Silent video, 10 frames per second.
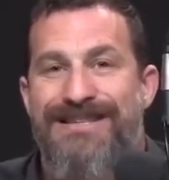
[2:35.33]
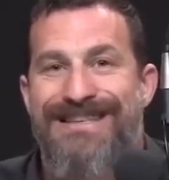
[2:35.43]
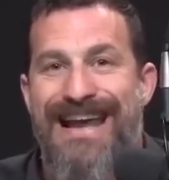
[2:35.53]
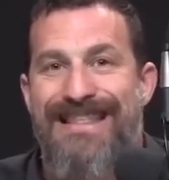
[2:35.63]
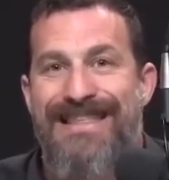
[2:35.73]

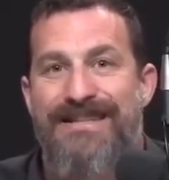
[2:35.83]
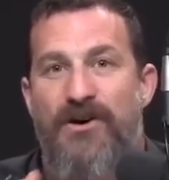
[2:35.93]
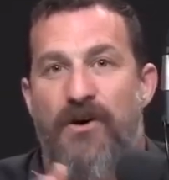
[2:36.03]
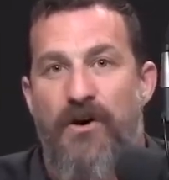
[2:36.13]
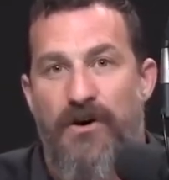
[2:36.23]
state that's
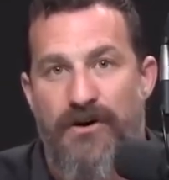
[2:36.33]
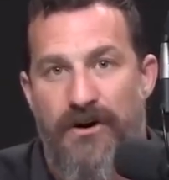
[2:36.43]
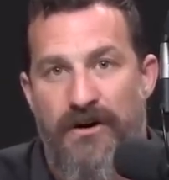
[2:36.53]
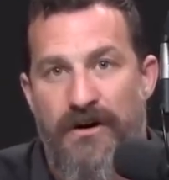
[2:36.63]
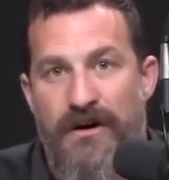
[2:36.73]

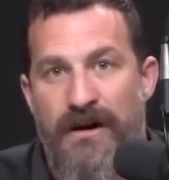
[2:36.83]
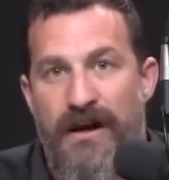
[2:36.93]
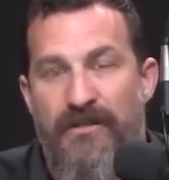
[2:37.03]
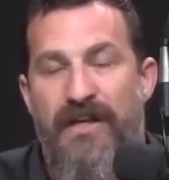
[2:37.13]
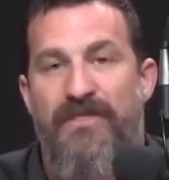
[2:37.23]
harder
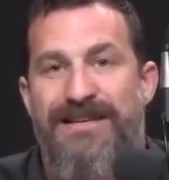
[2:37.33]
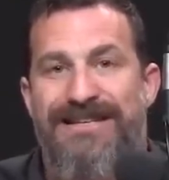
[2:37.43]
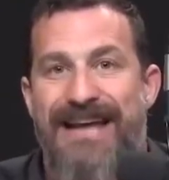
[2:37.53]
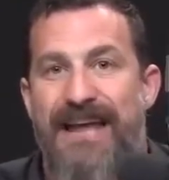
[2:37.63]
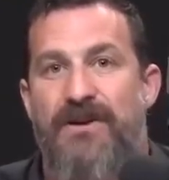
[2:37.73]
than the
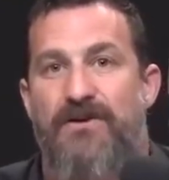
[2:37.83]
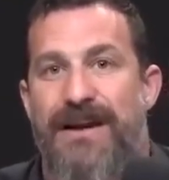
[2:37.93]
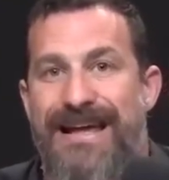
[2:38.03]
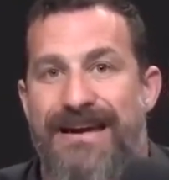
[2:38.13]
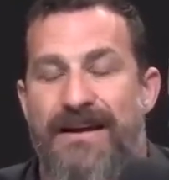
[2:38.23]
state you're
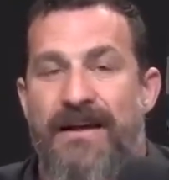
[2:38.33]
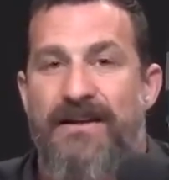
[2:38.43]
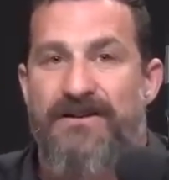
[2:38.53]
in.